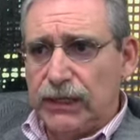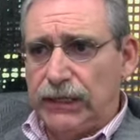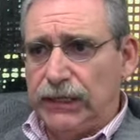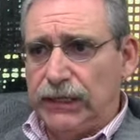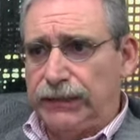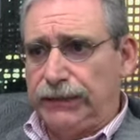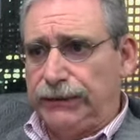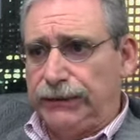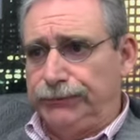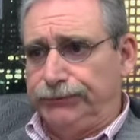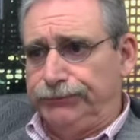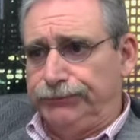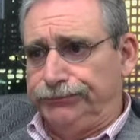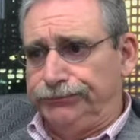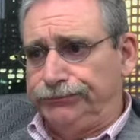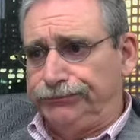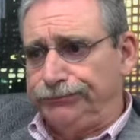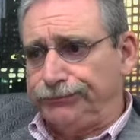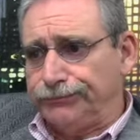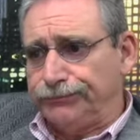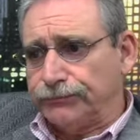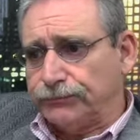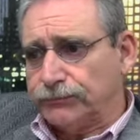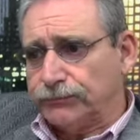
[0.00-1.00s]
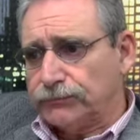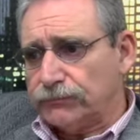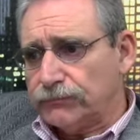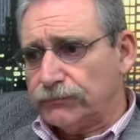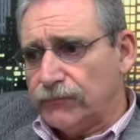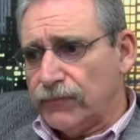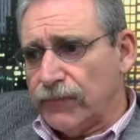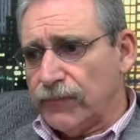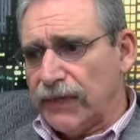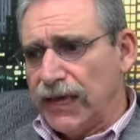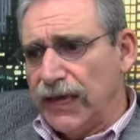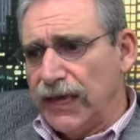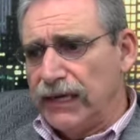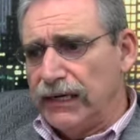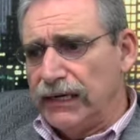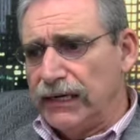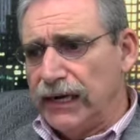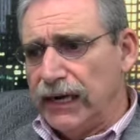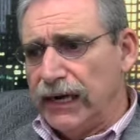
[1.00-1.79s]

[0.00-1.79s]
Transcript: And